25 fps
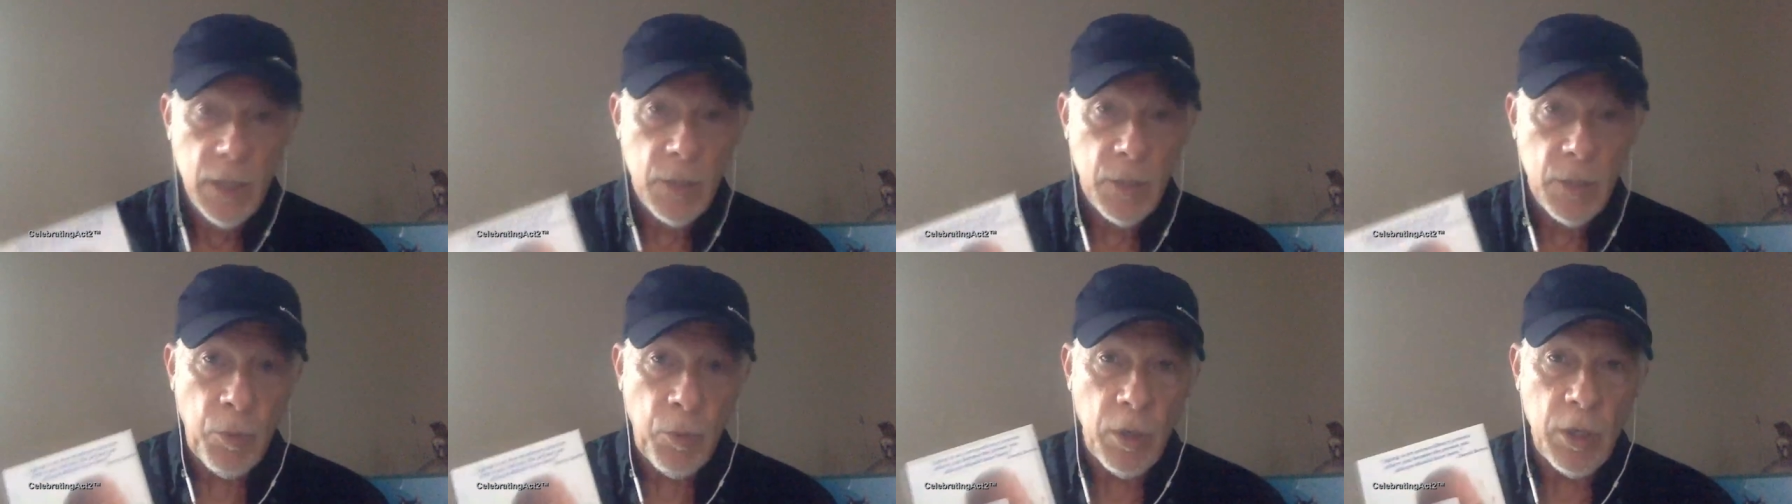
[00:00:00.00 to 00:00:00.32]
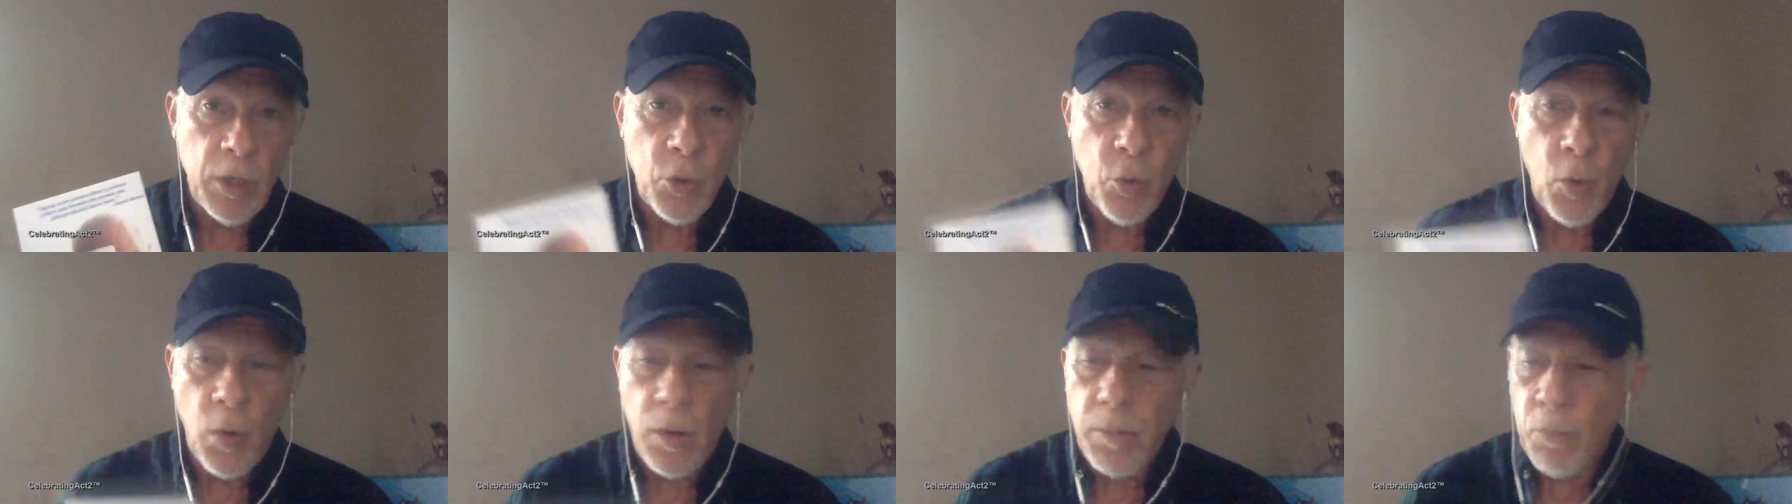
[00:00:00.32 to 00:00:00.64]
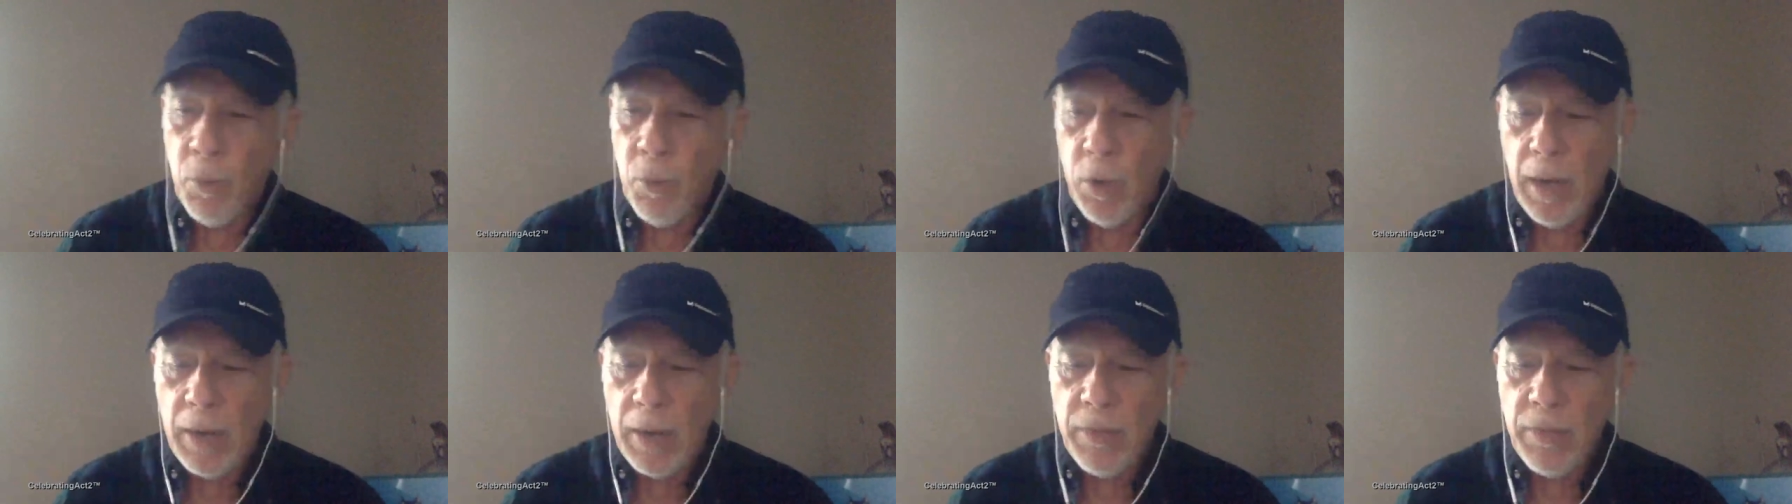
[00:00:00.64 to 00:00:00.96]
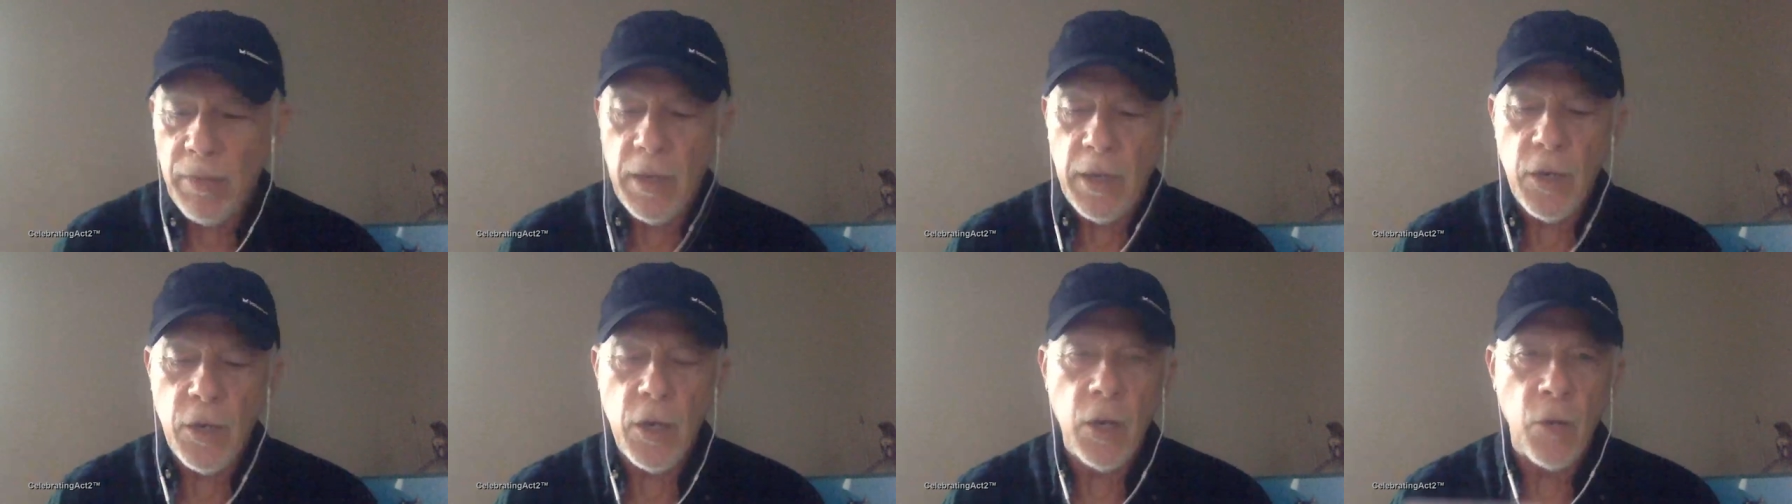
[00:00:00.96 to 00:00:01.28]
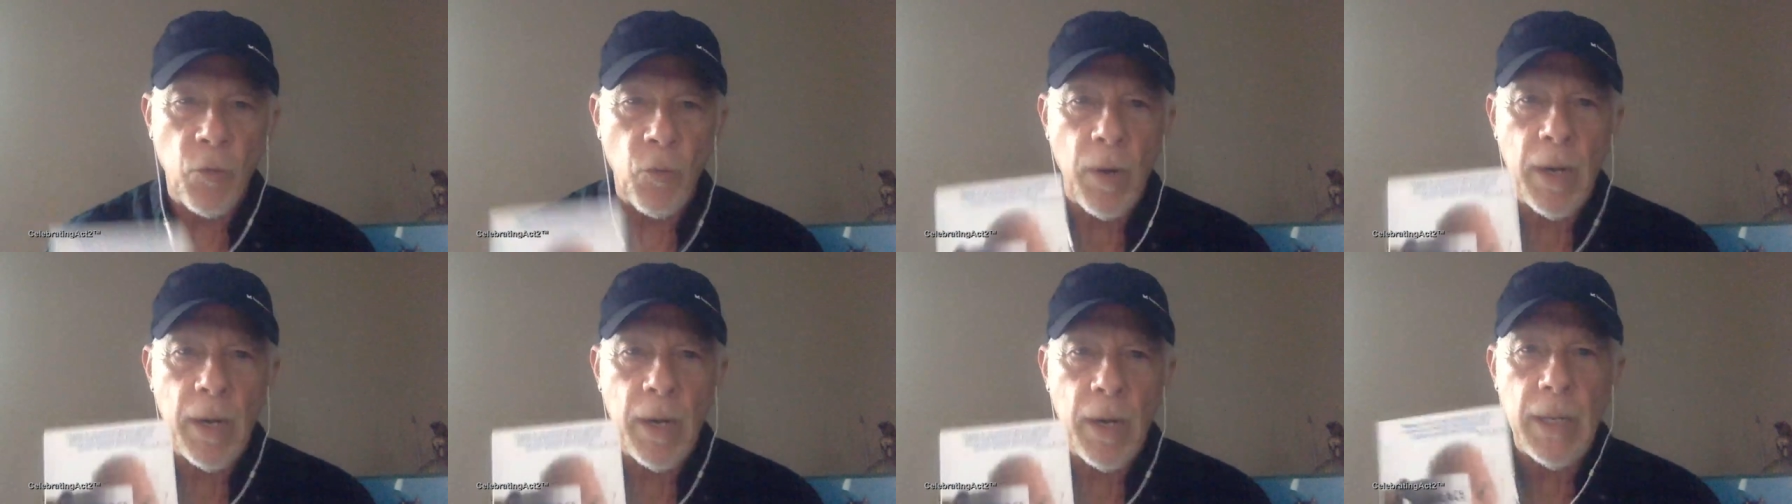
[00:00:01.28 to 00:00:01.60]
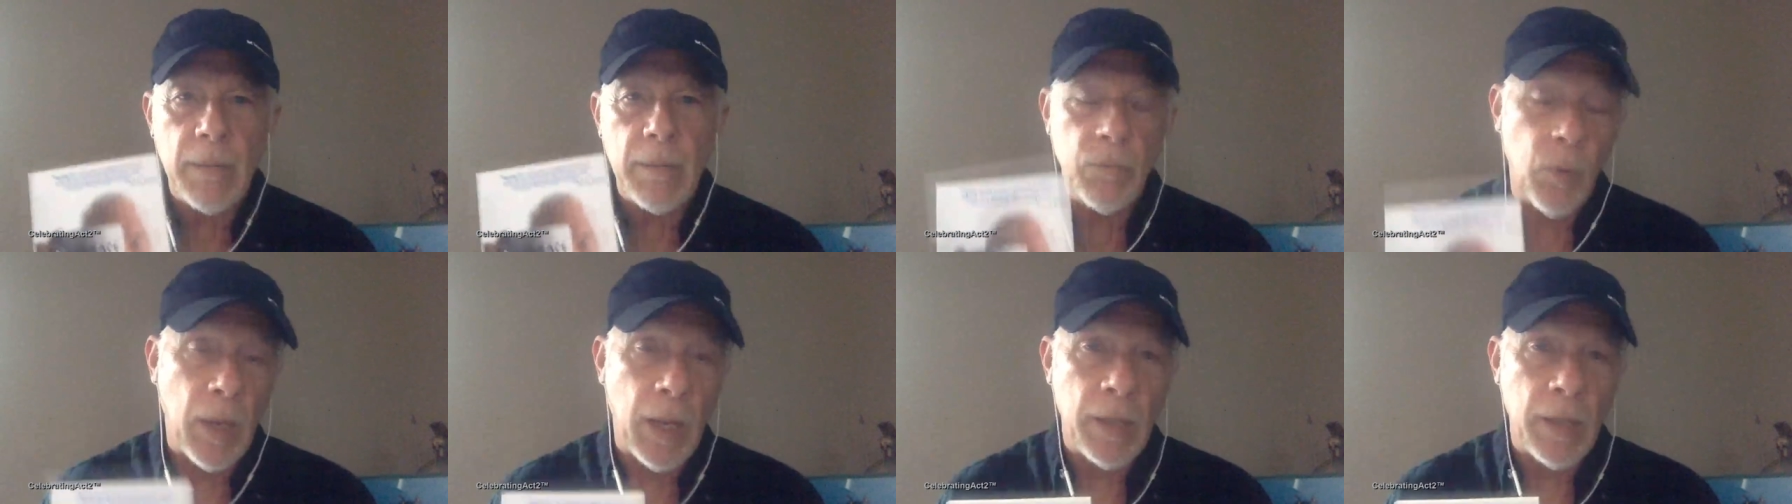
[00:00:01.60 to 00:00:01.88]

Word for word: It's a pretty short book. I think you can read it.